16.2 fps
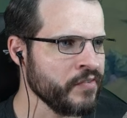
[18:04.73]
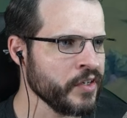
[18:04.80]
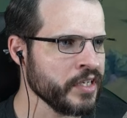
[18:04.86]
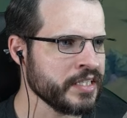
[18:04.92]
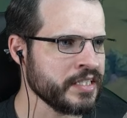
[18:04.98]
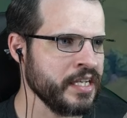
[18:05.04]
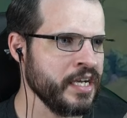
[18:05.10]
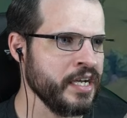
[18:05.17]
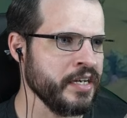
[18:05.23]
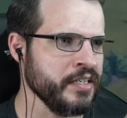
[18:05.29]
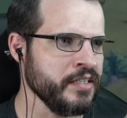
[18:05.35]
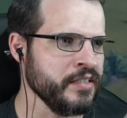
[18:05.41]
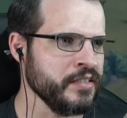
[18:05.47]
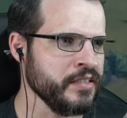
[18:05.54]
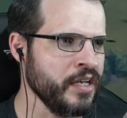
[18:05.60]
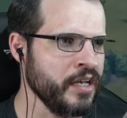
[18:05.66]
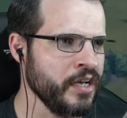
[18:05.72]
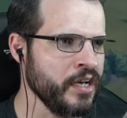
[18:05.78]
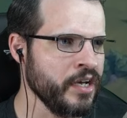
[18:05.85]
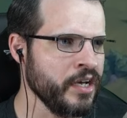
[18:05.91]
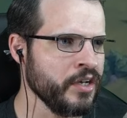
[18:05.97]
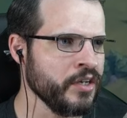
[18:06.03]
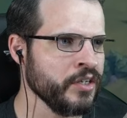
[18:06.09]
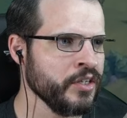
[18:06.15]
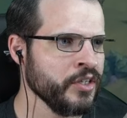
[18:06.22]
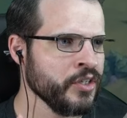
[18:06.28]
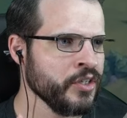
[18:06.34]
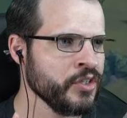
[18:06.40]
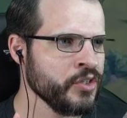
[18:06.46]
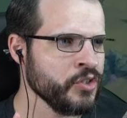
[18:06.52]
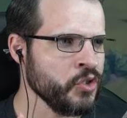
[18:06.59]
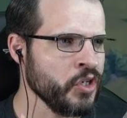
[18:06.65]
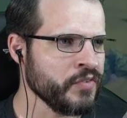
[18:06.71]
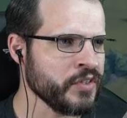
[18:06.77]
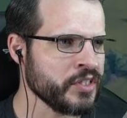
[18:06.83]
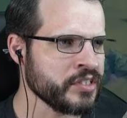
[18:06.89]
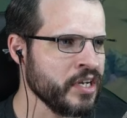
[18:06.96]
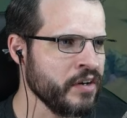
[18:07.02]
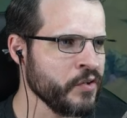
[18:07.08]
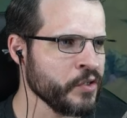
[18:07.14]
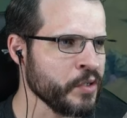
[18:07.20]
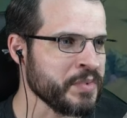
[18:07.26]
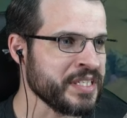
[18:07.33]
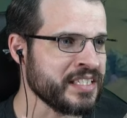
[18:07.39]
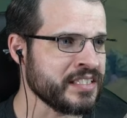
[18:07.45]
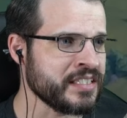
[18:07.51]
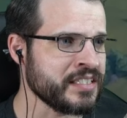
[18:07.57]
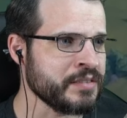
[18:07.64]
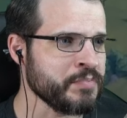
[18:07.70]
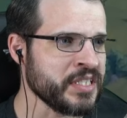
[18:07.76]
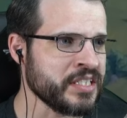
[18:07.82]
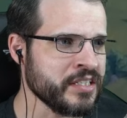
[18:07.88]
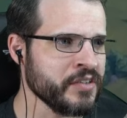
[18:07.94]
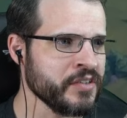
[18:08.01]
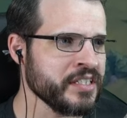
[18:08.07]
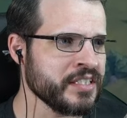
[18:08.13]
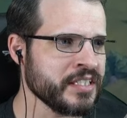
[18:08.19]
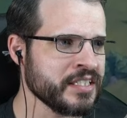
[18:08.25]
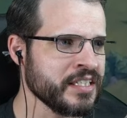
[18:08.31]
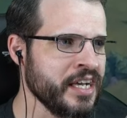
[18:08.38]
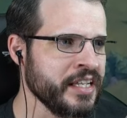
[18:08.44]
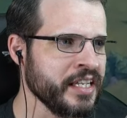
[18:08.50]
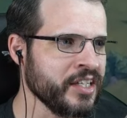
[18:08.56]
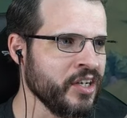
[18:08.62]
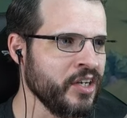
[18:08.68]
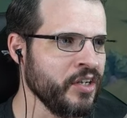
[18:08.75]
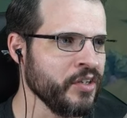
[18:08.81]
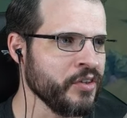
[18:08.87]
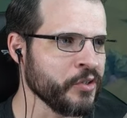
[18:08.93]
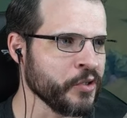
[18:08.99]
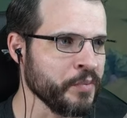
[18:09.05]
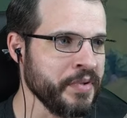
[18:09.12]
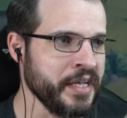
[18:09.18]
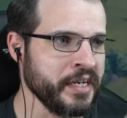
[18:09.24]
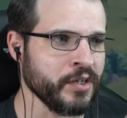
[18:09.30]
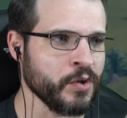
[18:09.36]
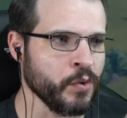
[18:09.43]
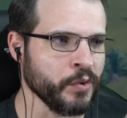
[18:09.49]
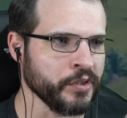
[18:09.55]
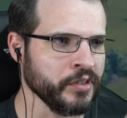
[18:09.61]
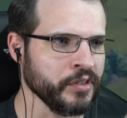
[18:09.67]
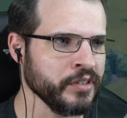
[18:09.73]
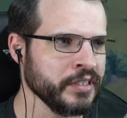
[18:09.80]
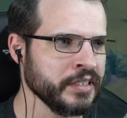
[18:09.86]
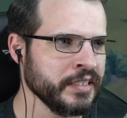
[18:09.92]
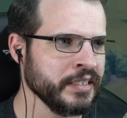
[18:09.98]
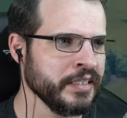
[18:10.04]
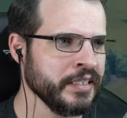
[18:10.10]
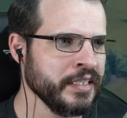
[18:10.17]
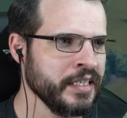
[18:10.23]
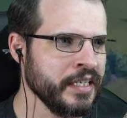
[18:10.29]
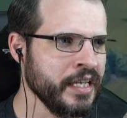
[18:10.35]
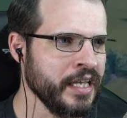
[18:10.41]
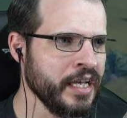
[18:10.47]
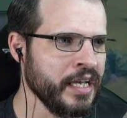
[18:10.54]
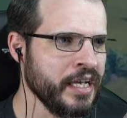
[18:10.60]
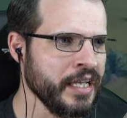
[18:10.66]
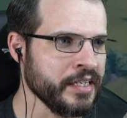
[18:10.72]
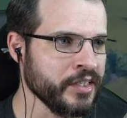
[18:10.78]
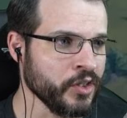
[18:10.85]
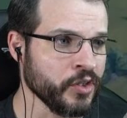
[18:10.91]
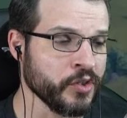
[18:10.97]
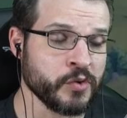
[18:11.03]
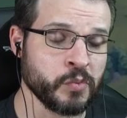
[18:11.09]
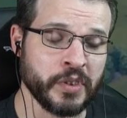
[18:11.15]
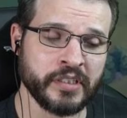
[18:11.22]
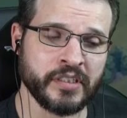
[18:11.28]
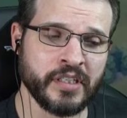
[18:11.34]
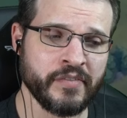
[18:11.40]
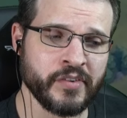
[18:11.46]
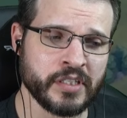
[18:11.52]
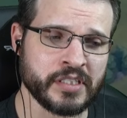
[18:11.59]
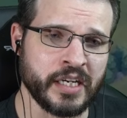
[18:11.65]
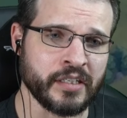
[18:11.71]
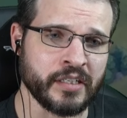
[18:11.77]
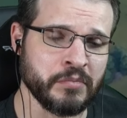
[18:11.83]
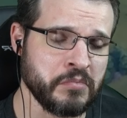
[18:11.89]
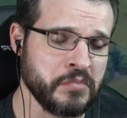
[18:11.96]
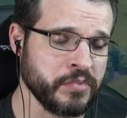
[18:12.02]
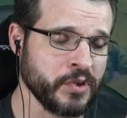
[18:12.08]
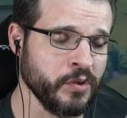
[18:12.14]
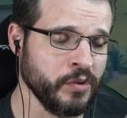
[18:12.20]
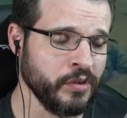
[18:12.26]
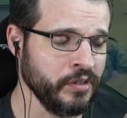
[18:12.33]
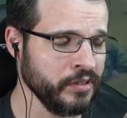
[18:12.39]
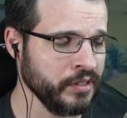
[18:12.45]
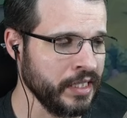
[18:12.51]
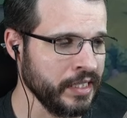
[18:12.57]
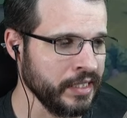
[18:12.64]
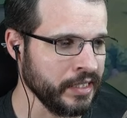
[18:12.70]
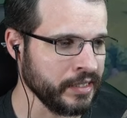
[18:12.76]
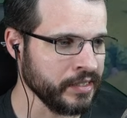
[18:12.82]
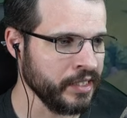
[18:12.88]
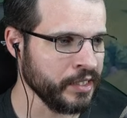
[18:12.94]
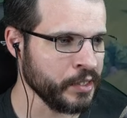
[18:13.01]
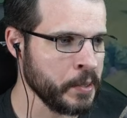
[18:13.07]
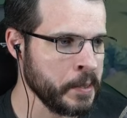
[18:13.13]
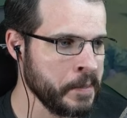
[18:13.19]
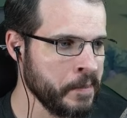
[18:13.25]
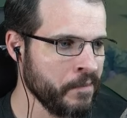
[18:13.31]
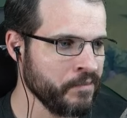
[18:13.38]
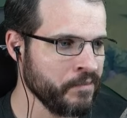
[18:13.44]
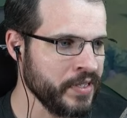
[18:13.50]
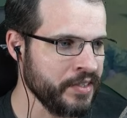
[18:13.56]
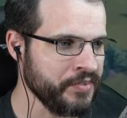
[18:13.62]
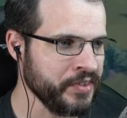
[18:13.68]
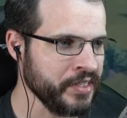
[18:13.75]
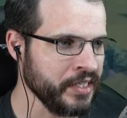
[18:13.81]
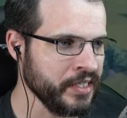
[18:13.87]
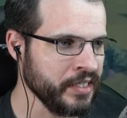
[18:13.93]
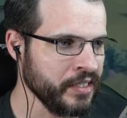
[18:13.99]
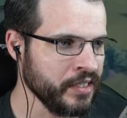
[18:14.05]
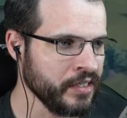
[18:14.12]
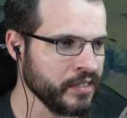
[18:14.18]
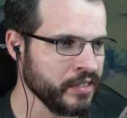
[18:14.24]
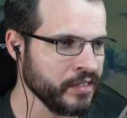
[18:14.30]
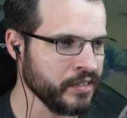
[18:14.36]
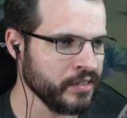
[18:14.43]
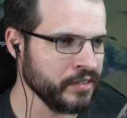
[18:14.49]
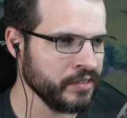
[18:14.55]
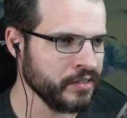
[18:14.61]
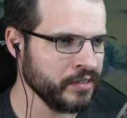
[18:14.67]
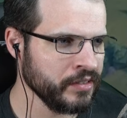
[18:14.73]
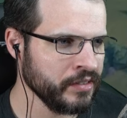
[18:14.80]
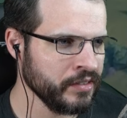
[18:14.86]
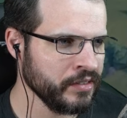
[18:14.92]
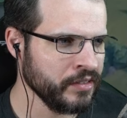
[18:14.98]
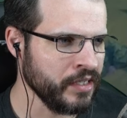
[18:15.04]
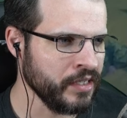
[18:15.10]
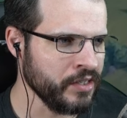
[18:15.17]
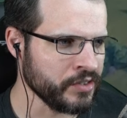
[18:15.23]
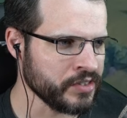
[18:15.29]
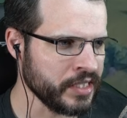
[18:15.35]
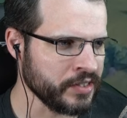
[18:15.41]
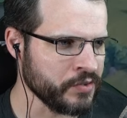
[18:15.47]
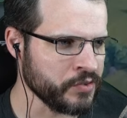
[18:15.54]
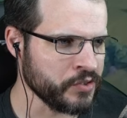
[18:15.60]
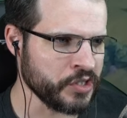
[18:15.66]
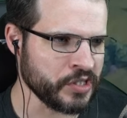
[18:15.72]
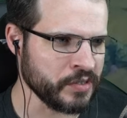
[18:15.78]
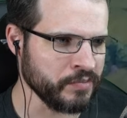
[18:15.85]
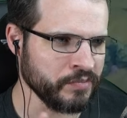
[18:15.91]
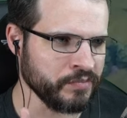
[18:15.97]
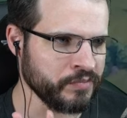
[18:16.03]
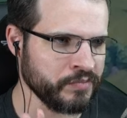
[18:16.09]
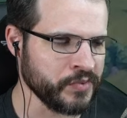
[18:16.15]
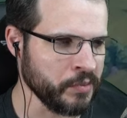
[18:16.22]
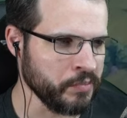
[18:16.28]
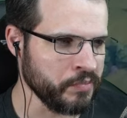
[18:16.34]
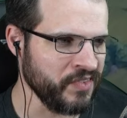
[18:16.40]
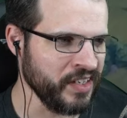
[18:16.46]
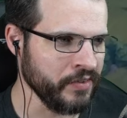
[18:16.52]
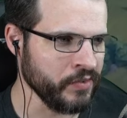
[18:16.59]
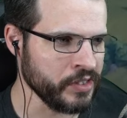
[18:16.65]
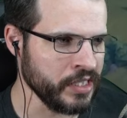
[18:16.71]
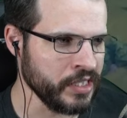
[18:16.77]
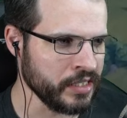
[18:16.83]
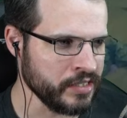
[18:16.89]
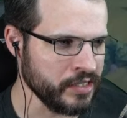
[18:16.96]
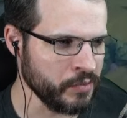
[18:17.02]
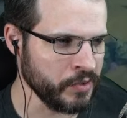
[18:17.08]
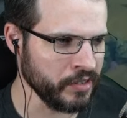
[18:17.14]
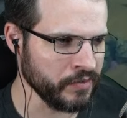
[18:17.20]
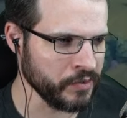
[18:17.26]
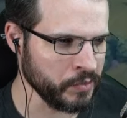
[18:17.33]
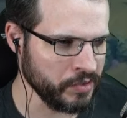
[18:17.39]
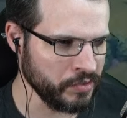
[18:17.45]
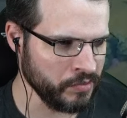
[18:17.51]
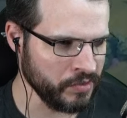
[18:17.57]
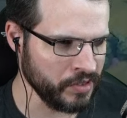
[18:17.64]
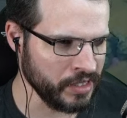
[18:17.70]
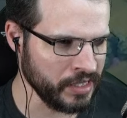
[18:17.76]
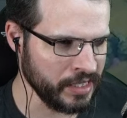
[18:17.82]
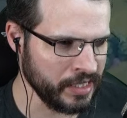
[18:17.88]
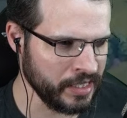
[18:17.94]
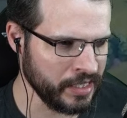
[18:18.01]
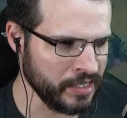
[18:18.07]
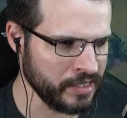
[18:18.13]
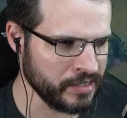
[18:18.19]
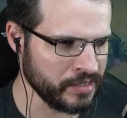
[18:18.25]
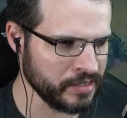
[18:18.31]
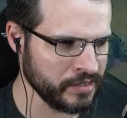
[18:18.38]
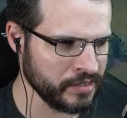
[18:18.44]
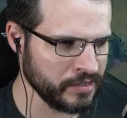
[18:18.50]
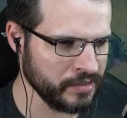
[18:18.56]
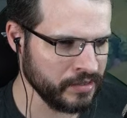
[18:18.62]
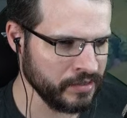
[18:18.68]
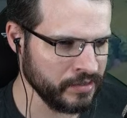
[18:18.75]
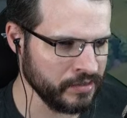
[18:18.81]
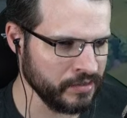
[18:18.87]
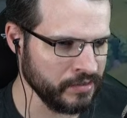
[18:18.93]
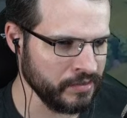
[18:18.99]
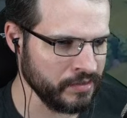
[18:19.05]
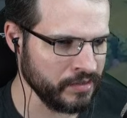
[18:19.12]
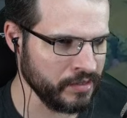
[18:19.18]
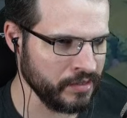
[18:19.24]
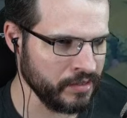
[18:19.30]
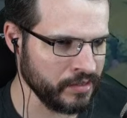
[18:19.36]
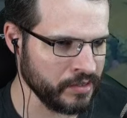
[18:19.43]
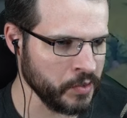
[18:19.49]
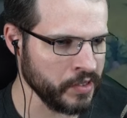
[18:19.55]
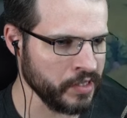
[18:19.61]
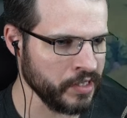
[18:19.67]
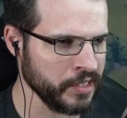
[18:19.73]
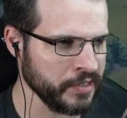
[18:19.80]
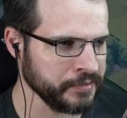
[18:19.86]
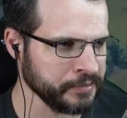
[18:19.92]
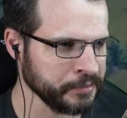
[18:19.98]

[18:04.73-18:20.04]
a society. You have discovered a mysterious society called the Hermetic Order, and earned 1 governor title. Cool, I like that. And then it looks like there's just some flavor text here. We don't have to read through that. All right.